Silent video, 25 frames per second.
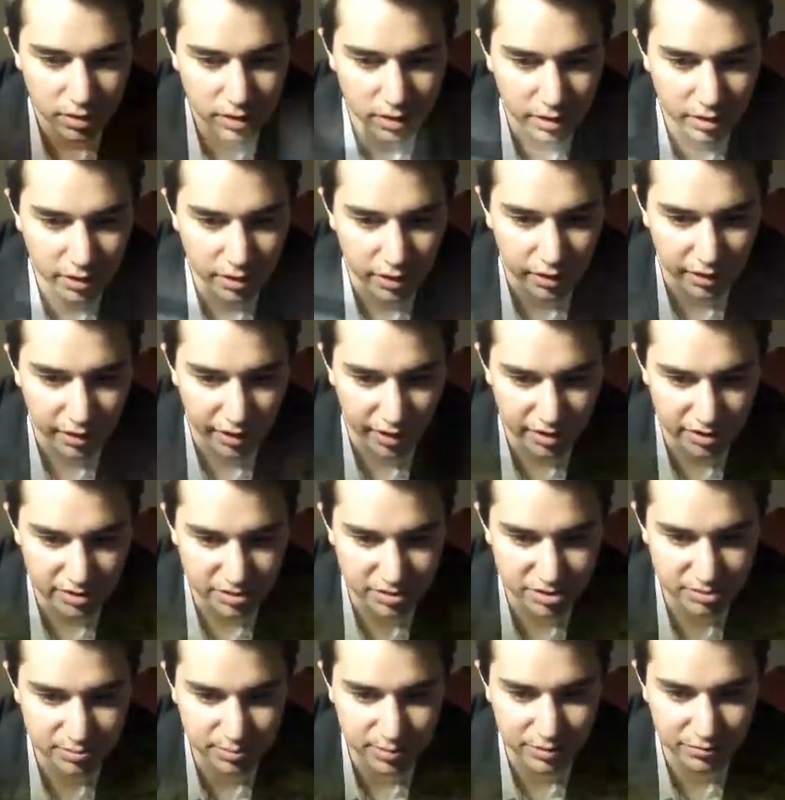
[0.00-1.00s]
Alright, just
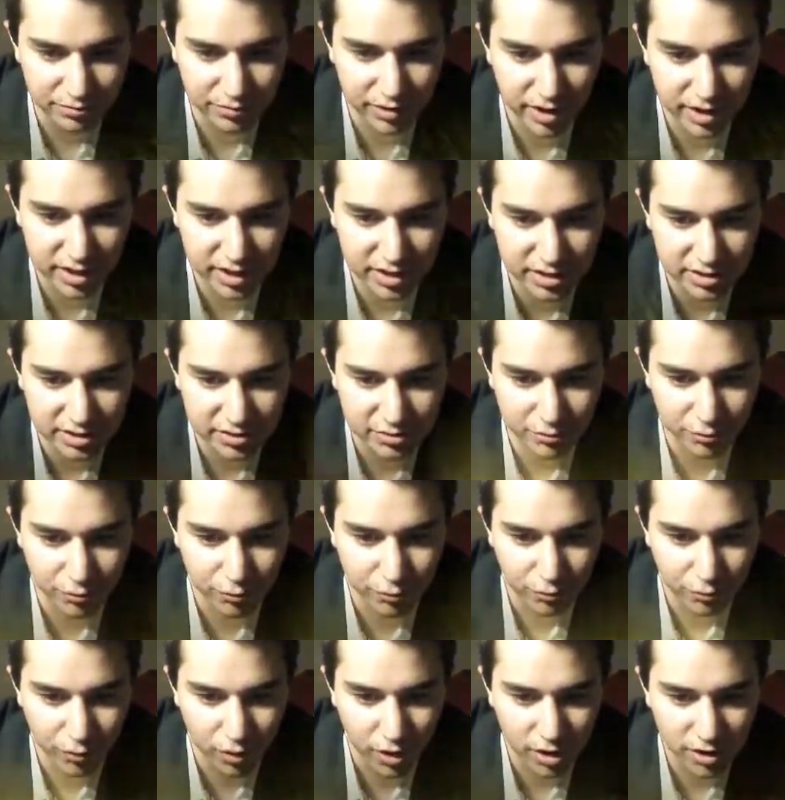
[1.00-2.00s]
be ready to
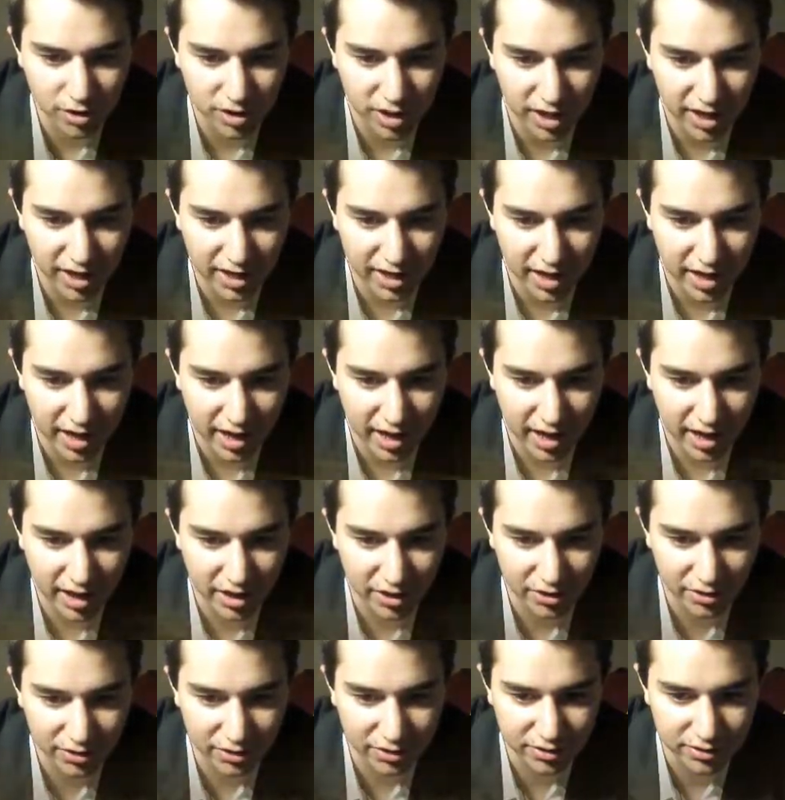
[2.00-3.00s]
run like
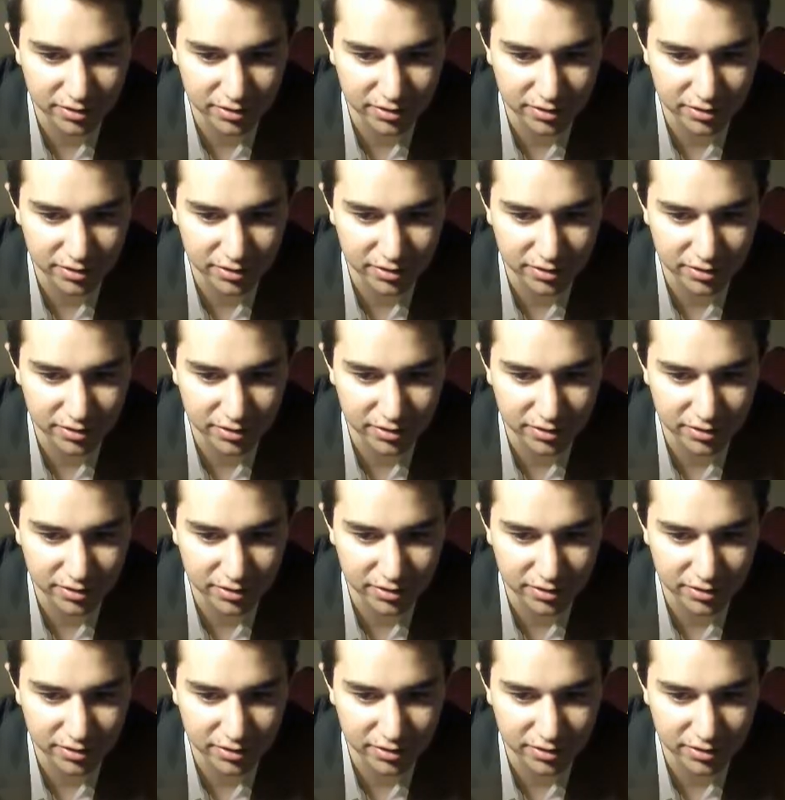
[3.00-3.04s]
hell.